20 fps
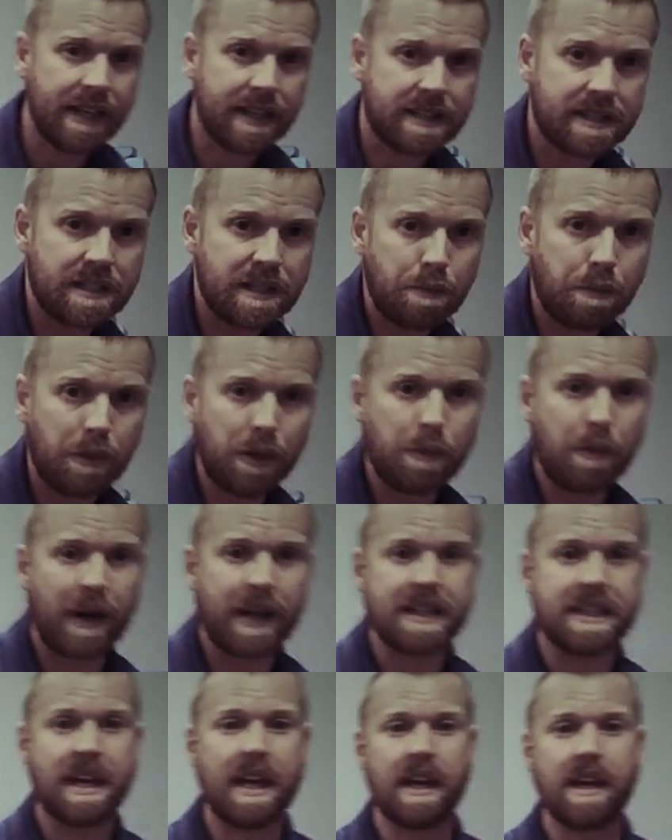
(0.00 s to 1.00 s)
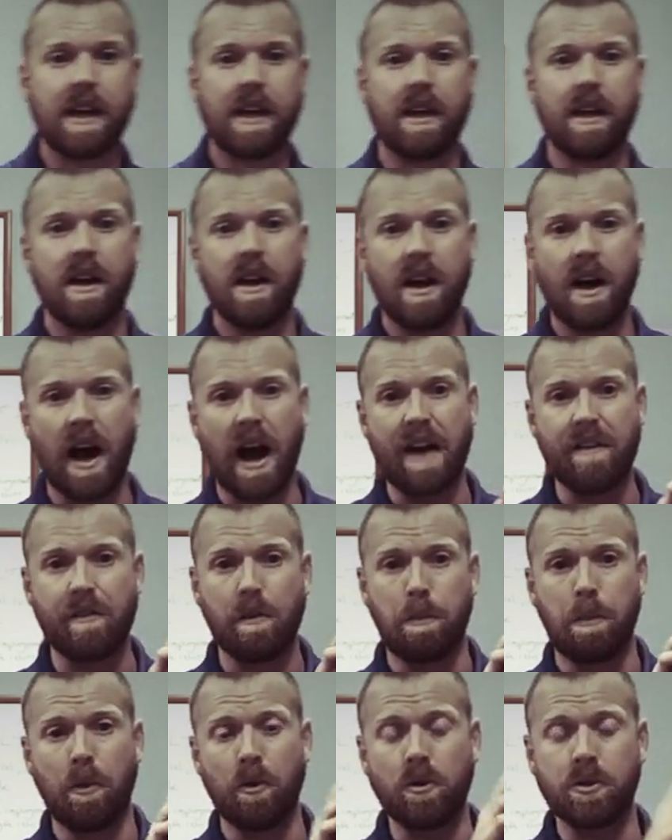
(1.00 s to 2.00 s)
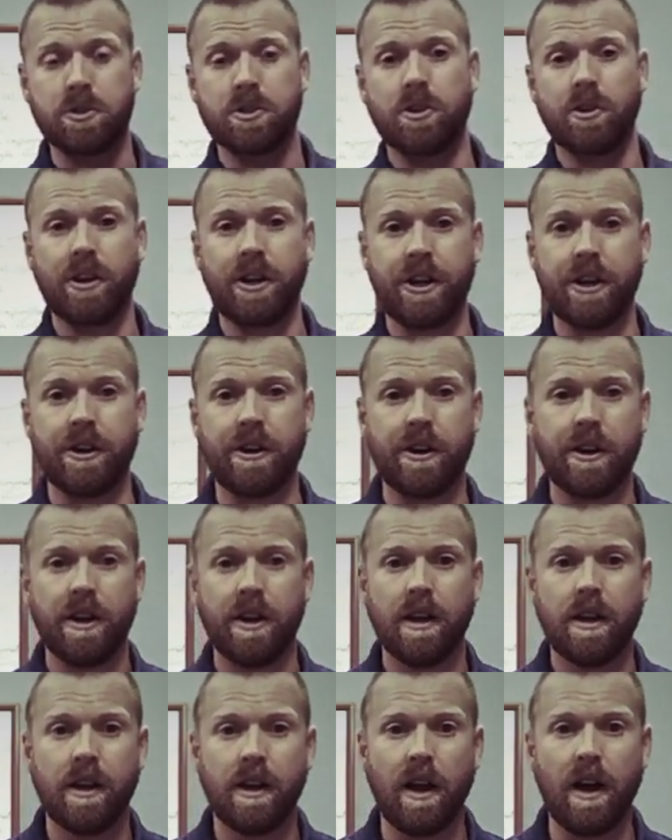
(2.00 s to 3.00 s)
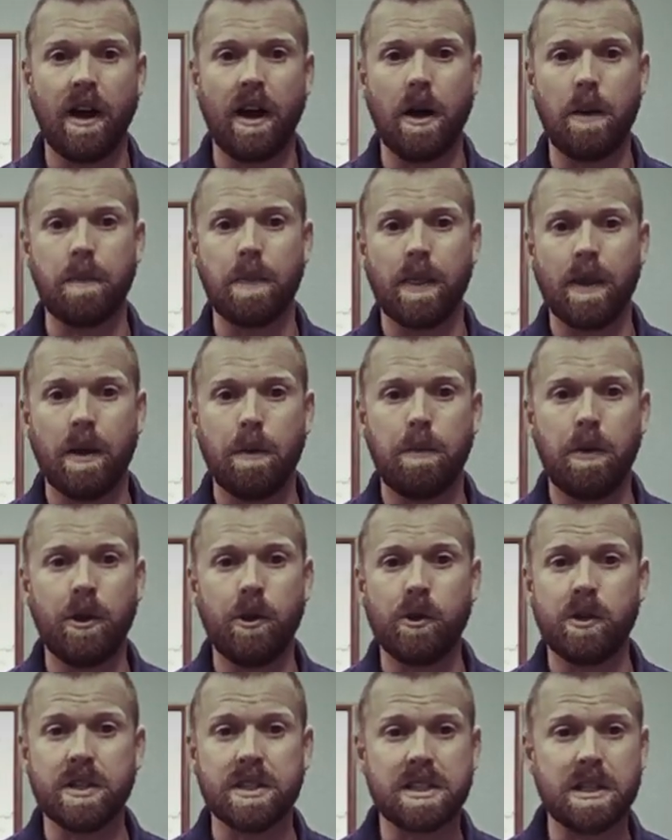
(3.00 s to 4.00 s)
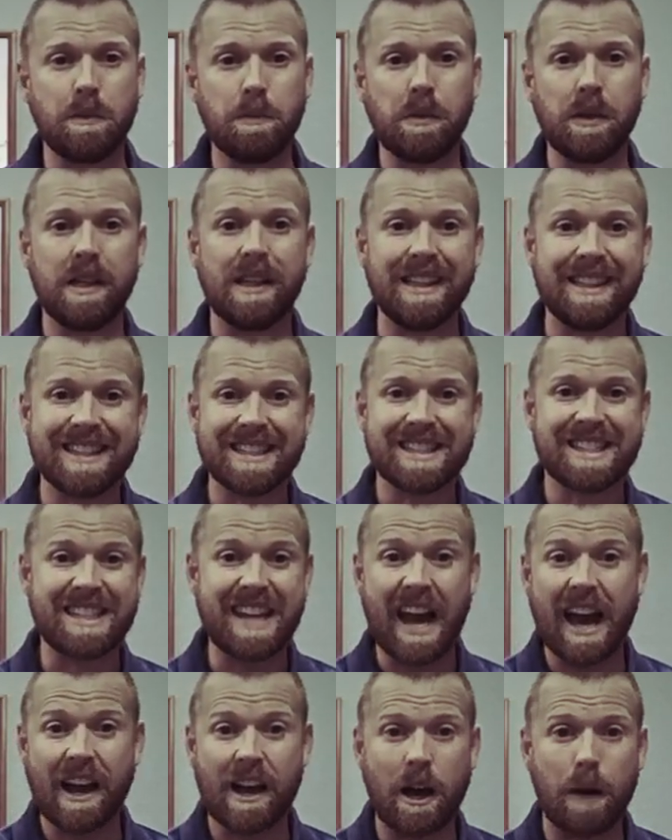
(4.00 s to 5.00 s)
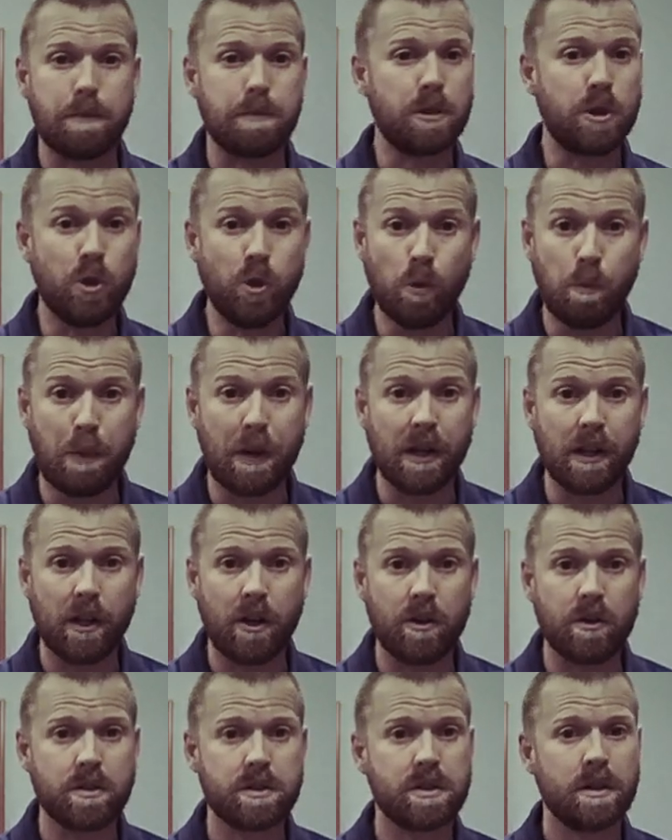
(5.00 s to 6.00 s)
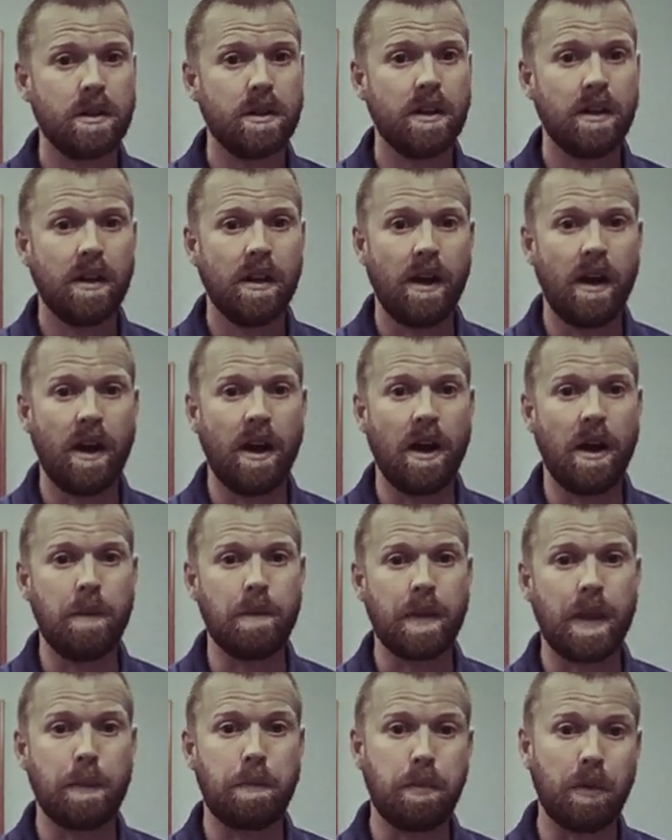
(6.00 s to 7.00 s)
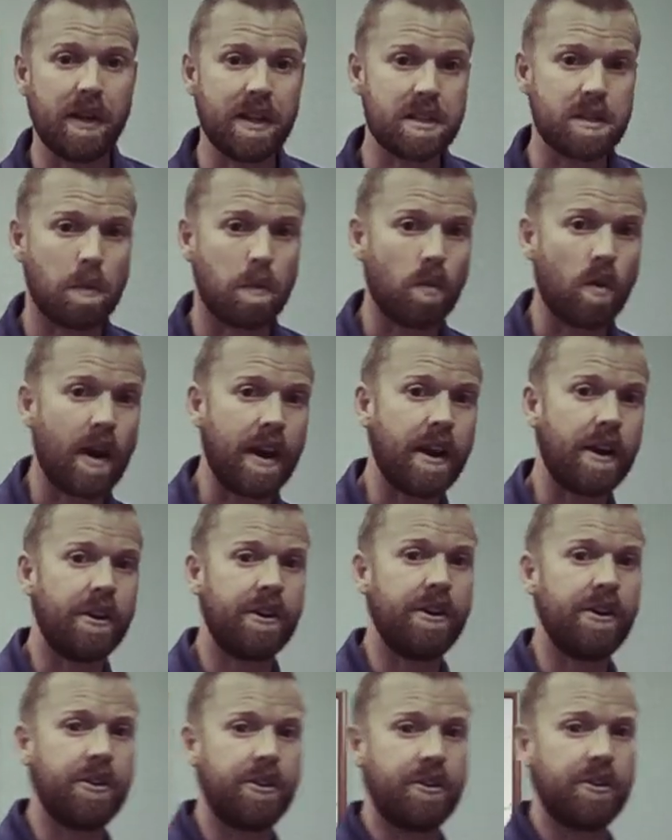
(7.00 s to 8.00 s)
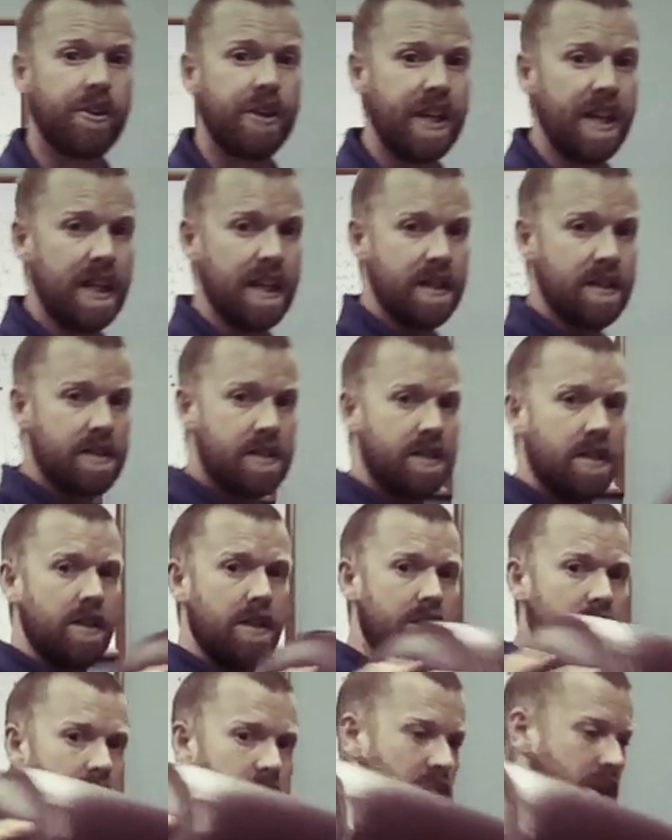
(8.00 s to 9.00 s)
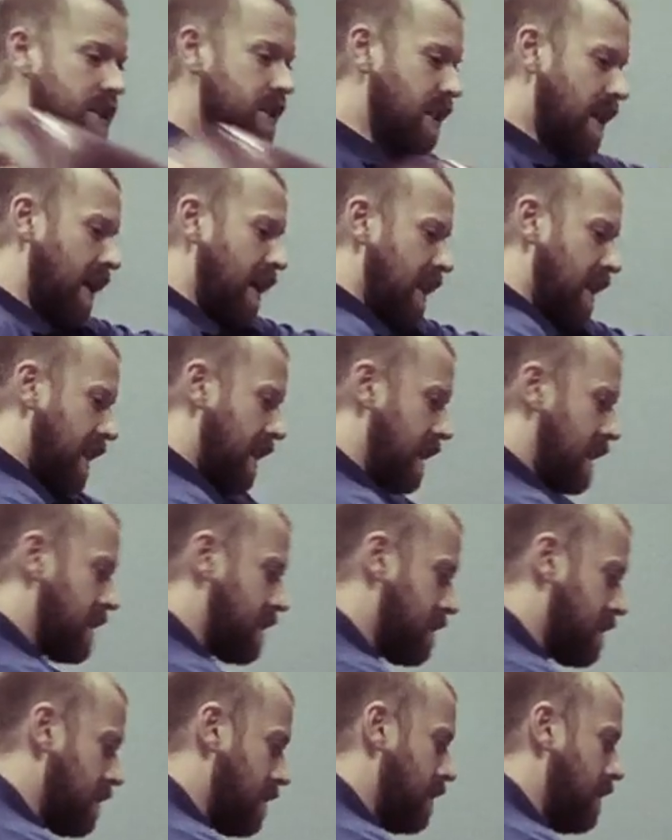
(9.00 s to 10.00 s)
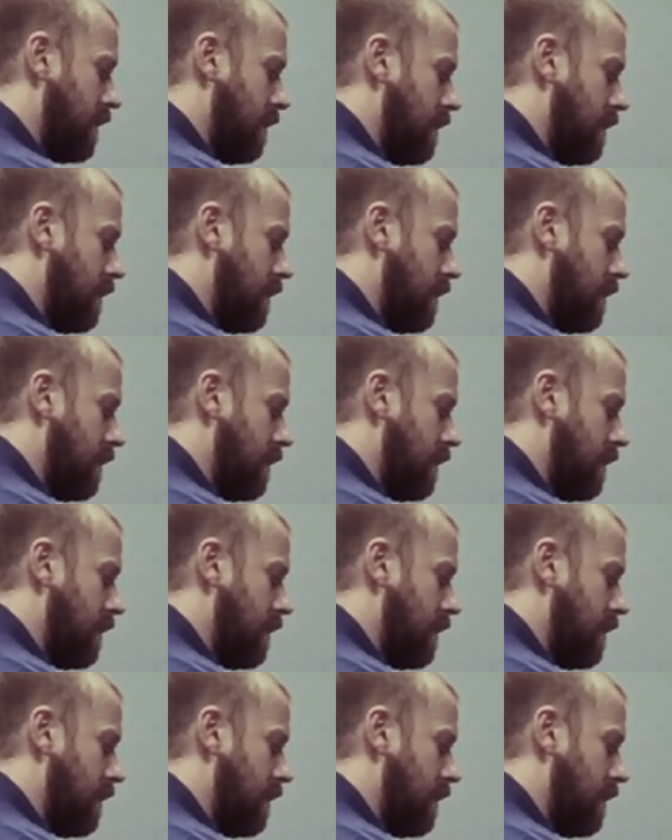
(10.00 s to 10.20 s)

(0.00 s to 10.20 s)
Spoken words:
is simply by taking, I have a bolster here, but you can simply stack up two pillows and place them right underneath your knees, just like this.